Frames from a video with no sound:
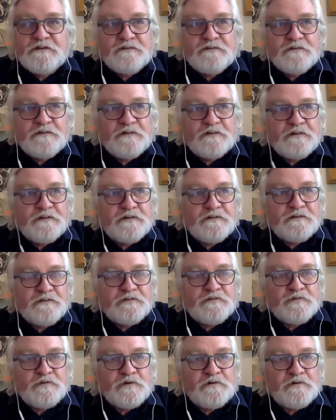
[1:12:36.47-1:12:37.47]
the,
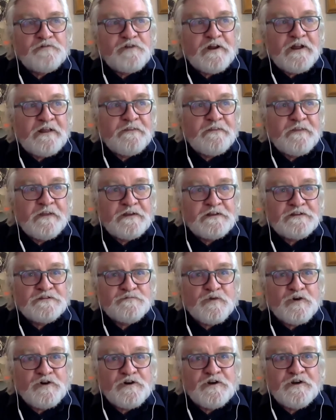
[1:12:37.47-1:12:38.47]
the 12 grand that he's
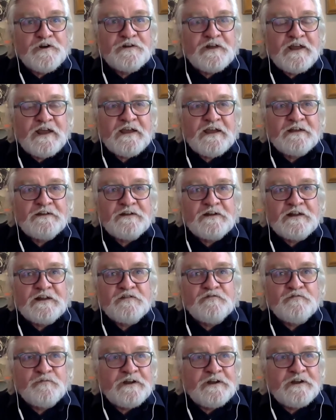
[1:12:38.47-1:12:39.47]
borrowed and
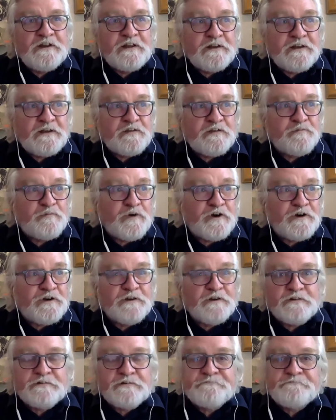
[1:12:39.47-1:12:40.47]
leave money in his
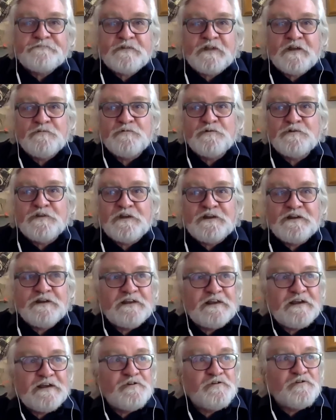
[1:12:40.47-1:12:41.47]
pocket. And within a
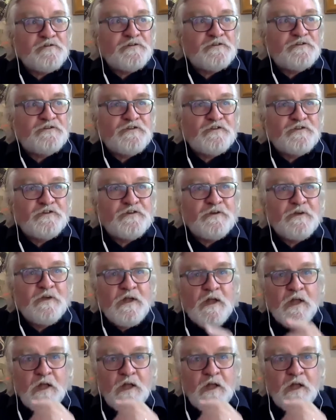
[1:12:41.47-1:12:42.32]
year or two,